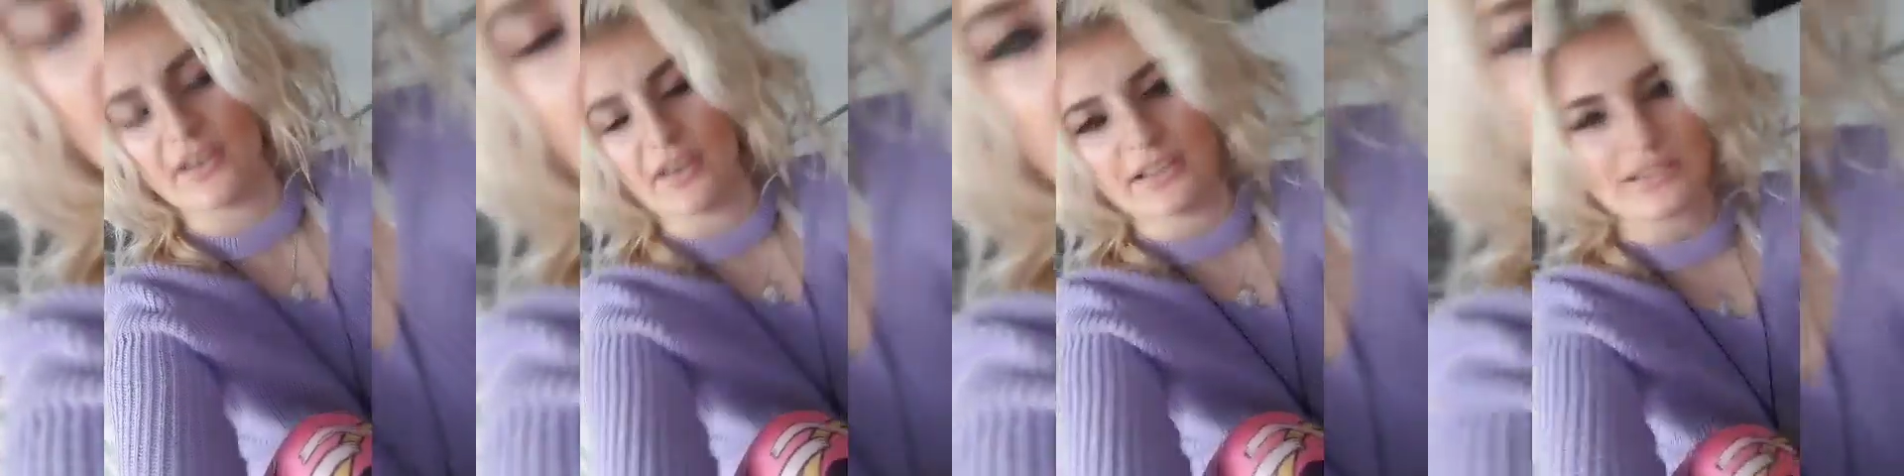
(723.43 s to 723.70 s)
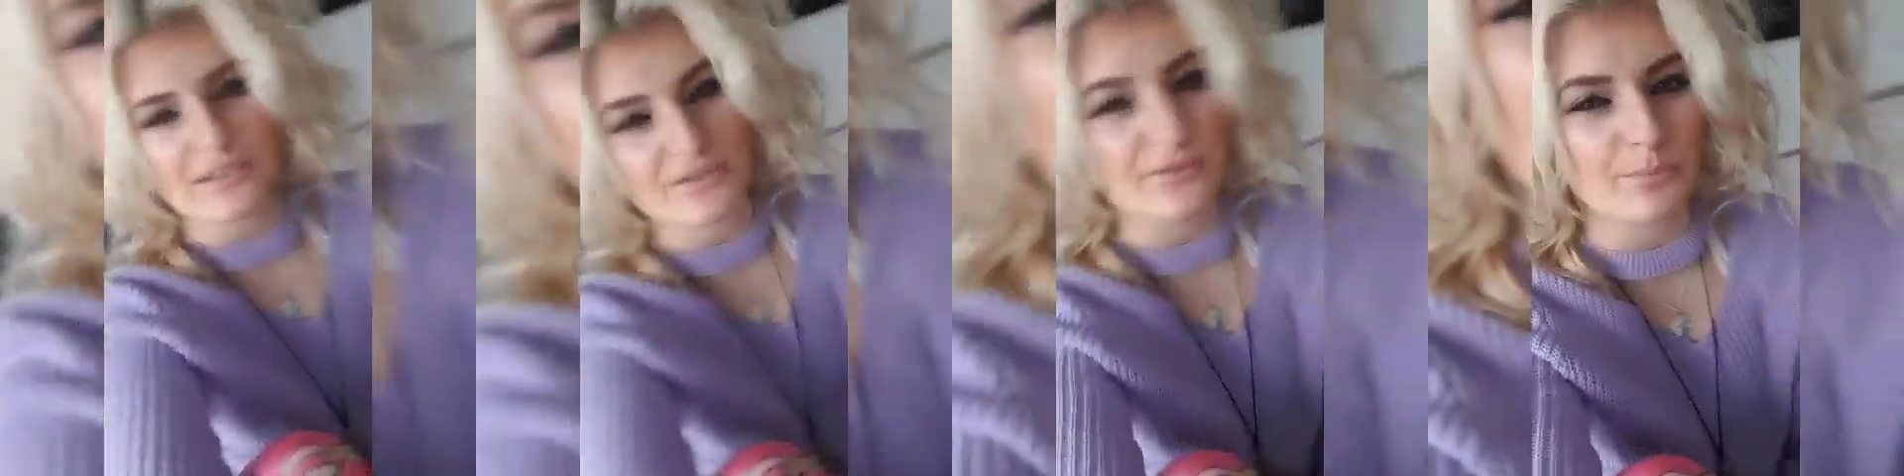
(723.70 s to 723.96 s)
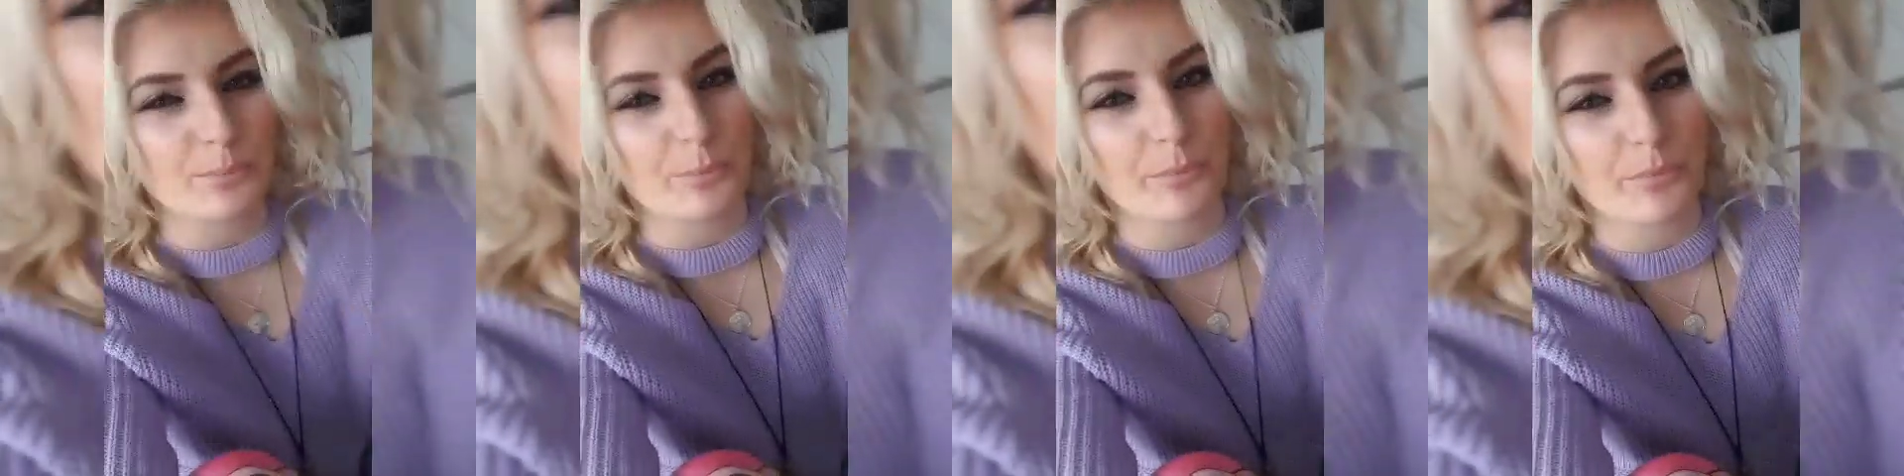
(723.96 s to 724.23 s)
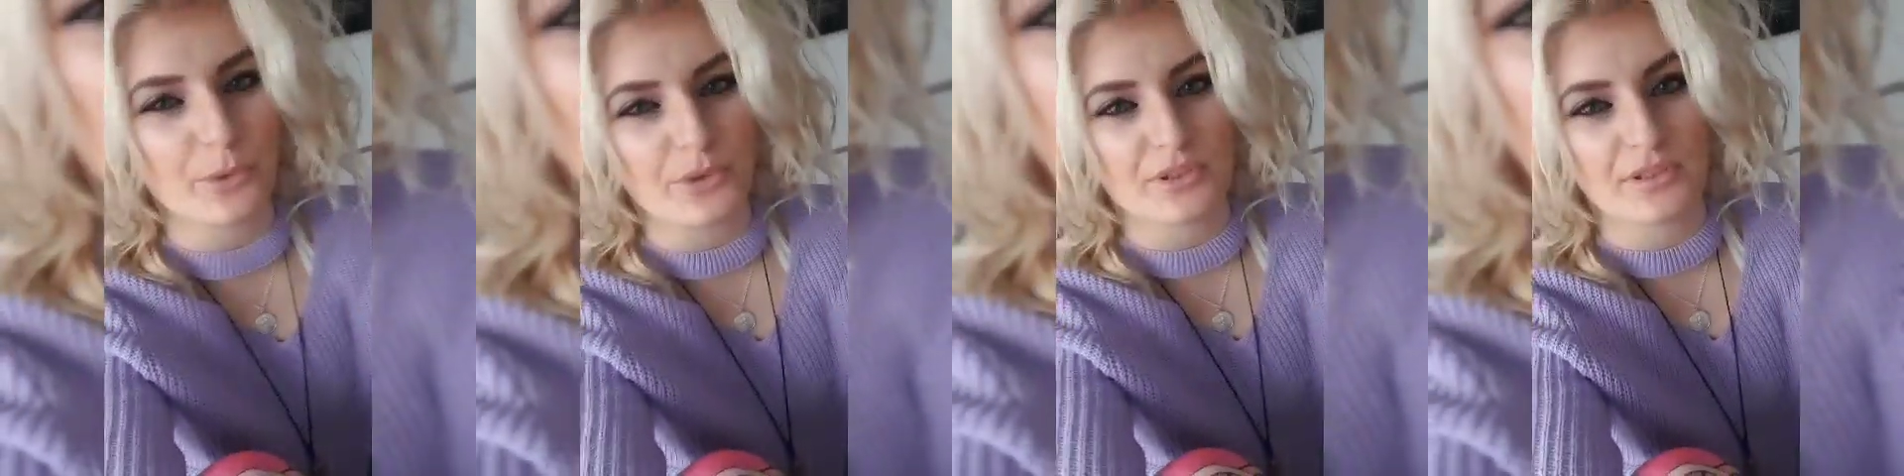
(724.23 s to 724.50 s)
I just
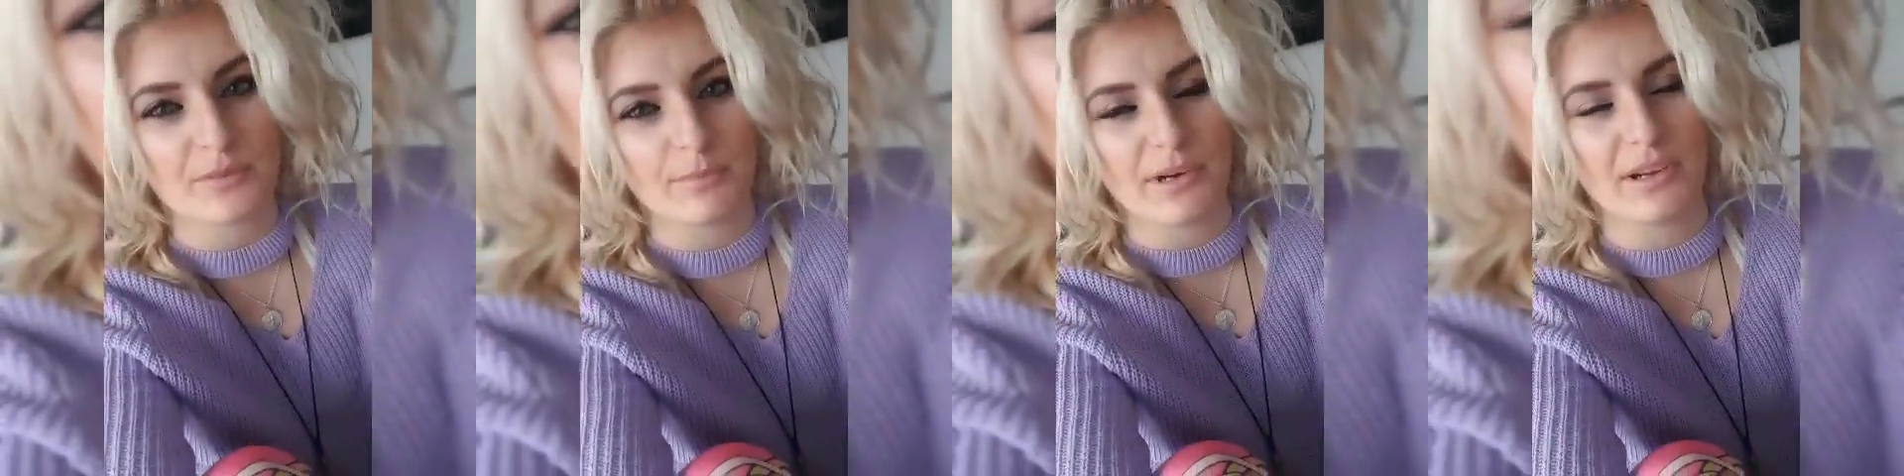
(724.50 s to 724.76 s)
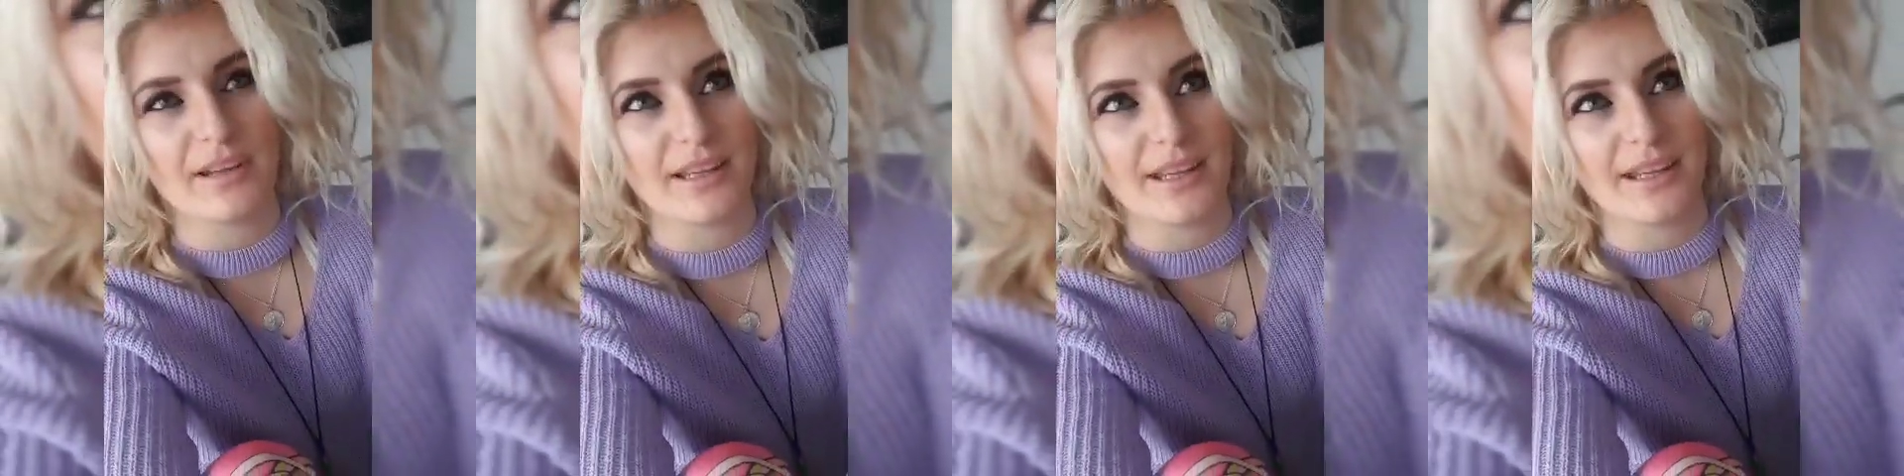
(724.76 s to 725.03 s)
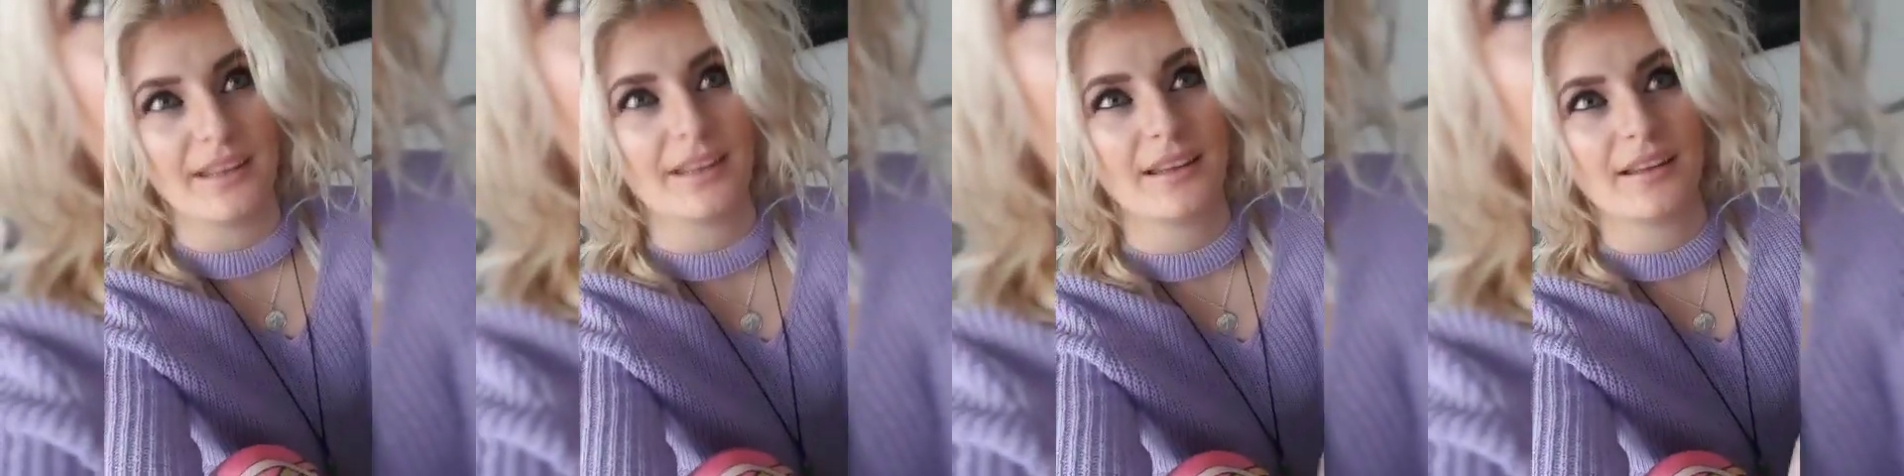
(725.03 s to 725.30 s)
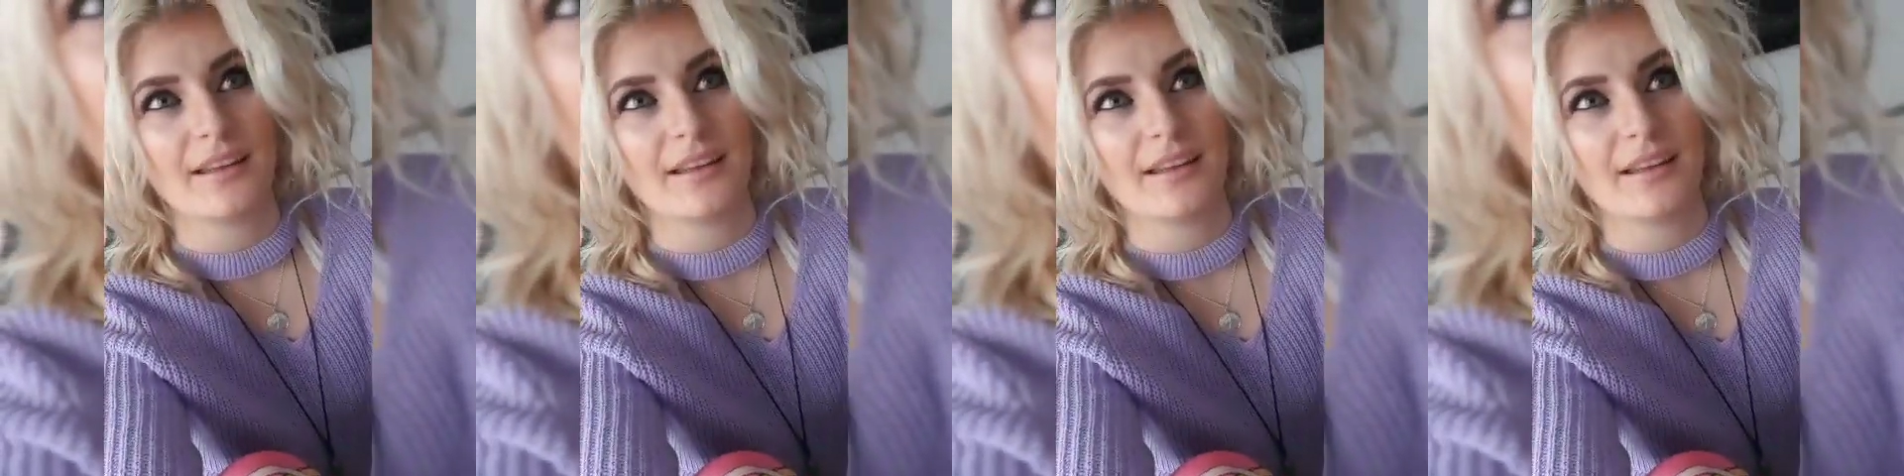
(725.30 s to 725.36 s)
watched my